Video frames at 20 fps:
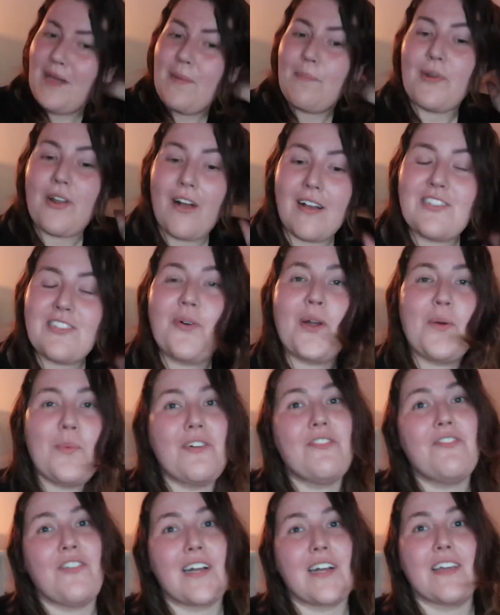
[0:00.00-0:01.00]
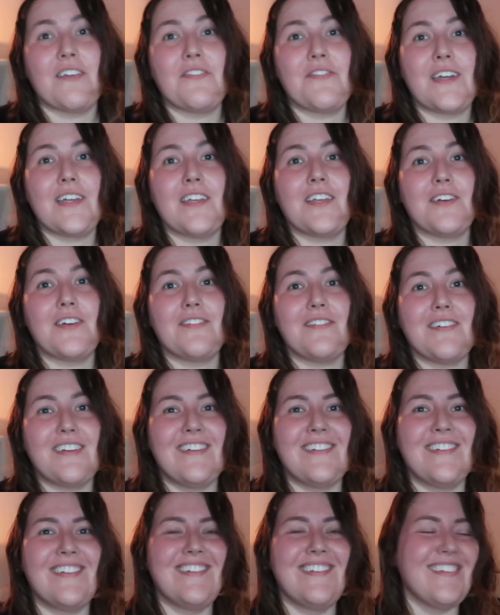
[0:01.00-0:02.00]
But also I will fight you.
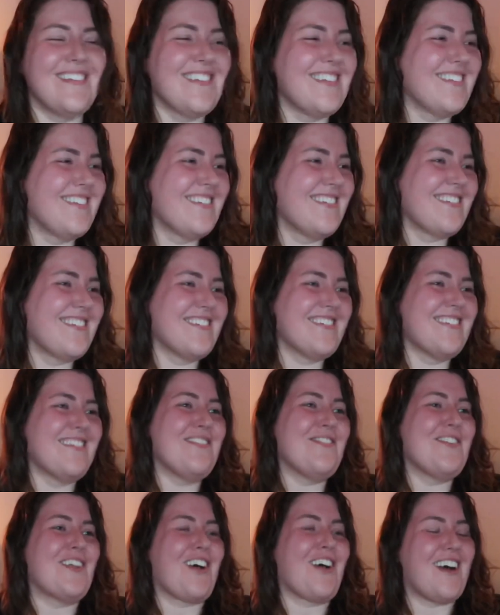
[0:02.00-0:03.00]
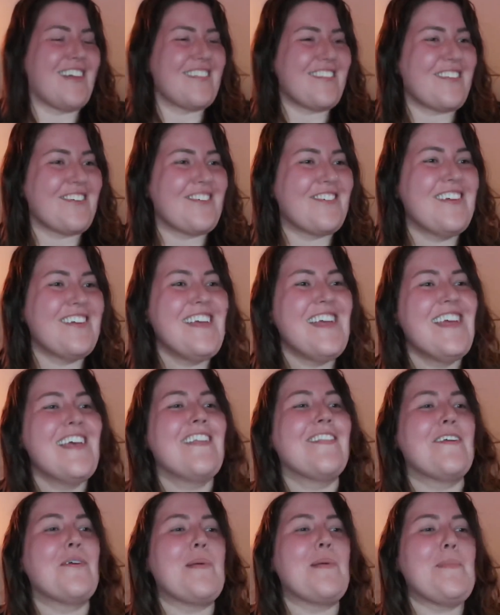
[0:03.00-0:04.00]
But also
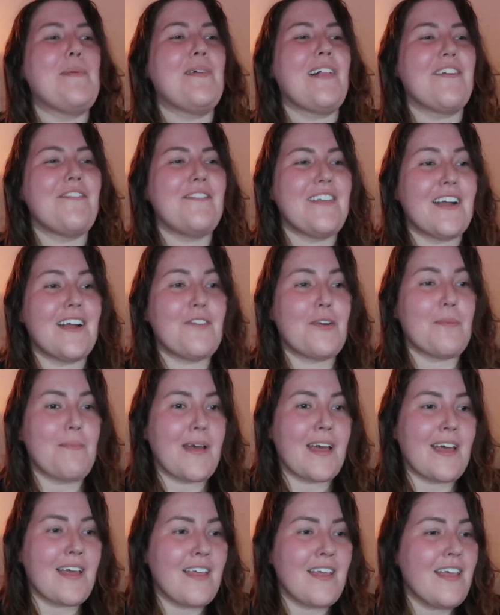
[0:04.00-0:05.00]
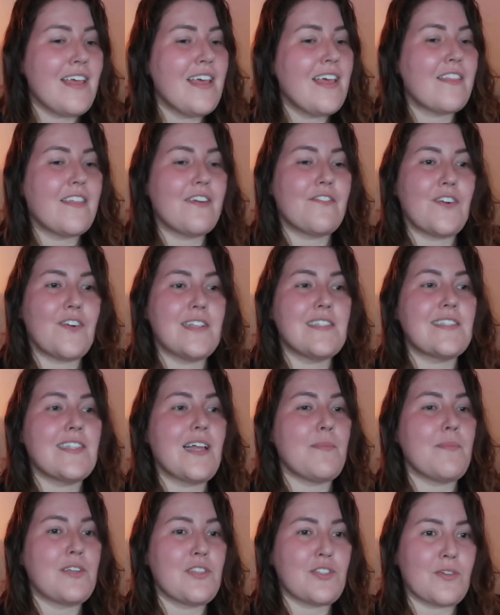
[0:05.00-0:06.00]
there are people I've never met that friends
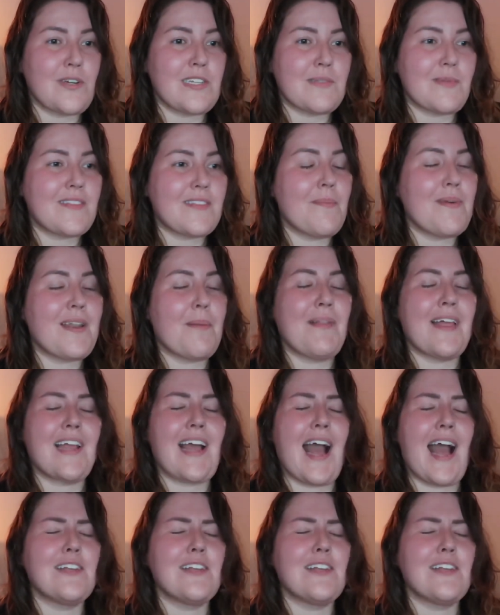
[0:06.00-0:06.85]
tell me stories about them, and I'm like,